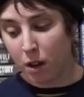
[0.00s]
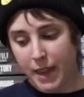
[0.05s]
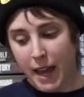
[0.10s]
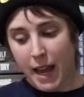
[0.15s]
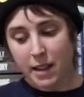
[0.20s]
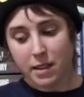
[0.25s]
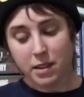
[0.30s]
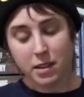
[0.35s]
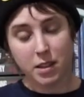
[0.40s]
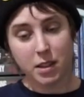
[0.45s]

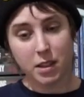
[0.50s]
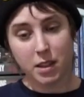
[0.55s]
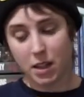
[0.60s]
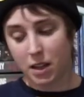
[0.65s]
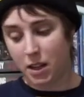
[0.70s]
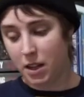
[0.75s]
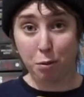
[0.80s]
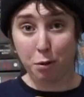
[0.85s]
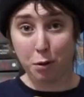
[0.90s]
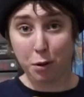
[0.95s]
That's
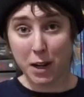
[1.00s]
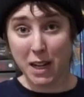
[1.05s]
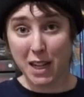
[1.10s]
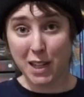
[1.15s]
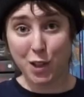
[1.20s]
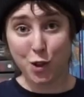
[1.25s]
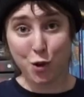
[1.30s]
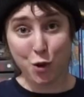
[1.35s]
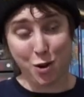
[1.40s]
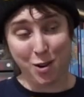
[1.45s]

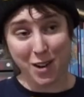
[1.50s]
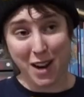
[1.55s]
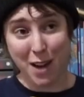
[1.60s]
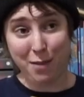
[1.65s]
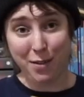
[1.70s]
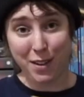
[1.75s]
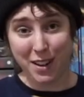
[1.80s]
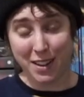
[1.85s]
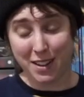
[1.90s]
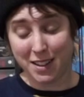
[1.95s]
pretty strong
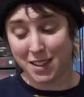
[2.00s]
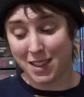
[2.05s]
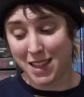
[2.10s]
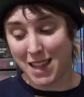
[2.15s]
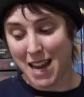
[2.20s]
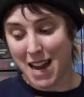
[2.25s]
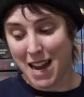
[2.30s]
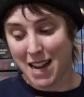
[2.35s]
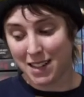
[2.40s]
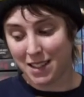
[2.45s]
evidence
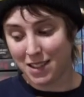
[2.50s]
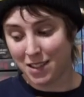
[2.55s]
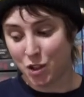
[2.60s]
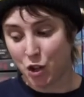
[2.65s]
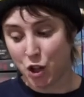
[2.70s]
that